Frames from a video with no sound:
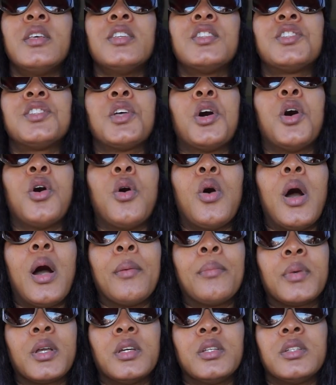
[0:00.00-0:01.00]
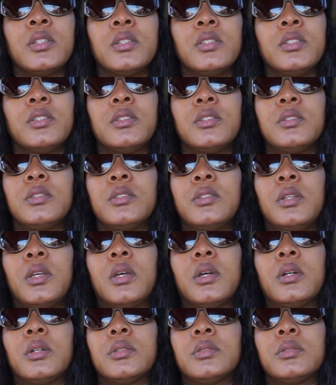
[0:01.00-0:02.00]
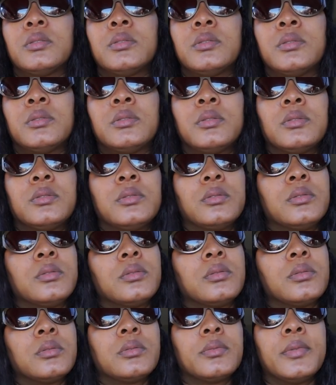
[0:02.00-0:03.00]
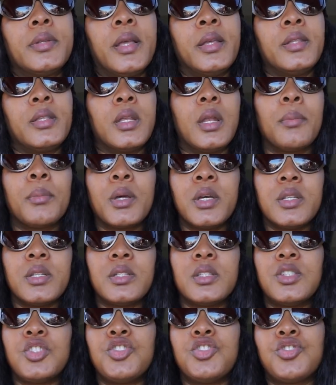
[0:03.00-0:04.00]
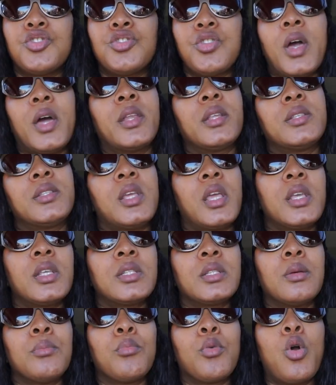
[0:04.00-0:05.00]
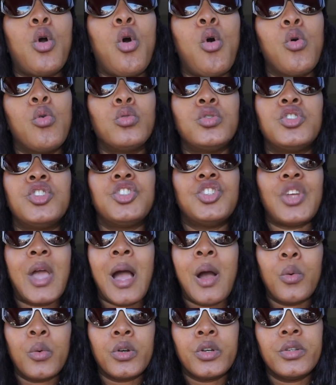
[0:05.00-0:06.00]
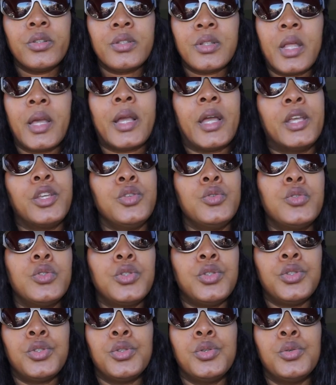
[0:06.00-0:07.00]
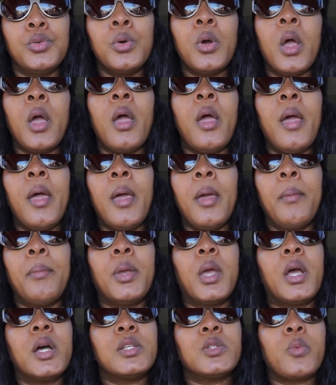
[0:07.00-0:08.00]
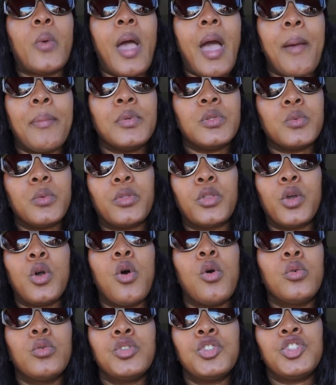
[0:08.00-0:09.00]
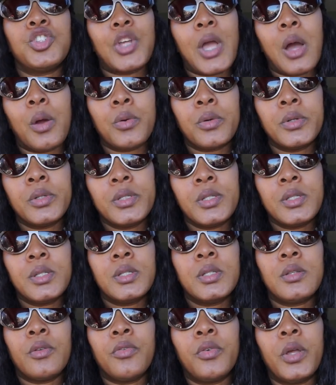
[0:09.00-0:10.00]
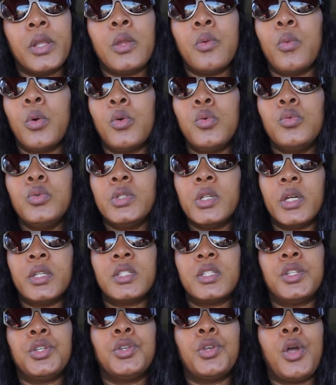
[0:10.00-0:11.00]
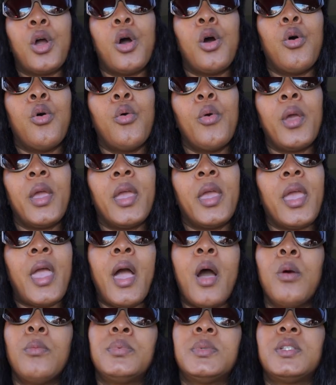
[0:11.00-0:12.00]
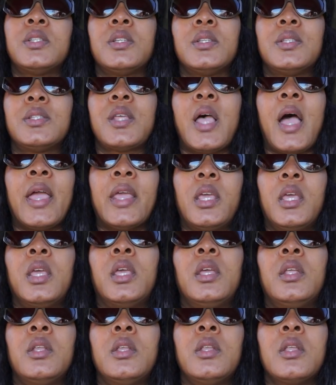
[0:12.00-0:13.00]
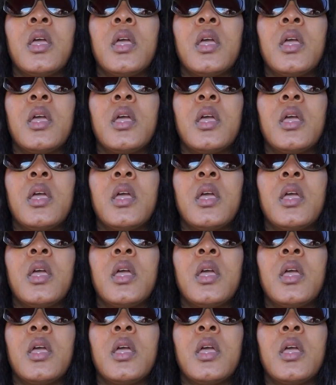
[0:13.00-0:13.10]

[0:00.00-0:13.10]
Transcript: So I'm gonna, yeah. And then I'm gonna try to take some cold showers like I used to do, because what happens with the cold showers, for anyone who doesn't know, it helps to tighten